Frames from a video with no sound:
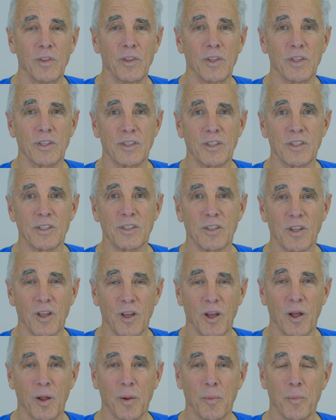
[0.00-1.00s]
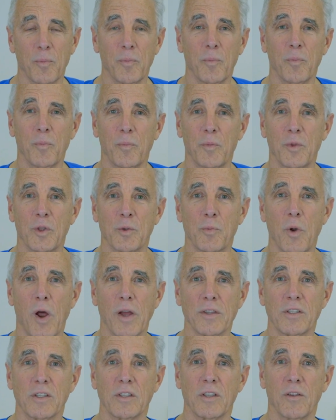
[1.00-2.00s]
This is the
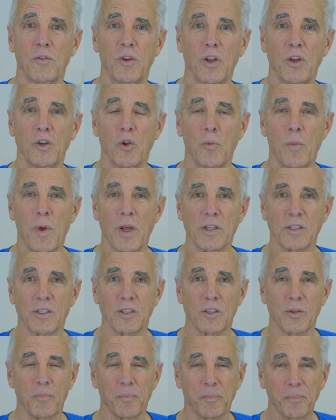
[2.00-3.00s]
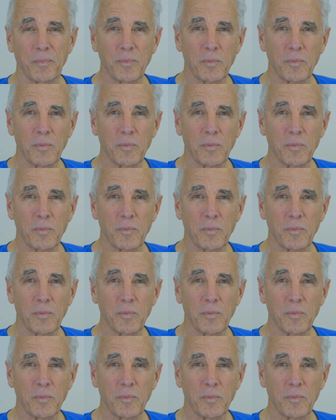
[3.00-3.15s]
process of detumescence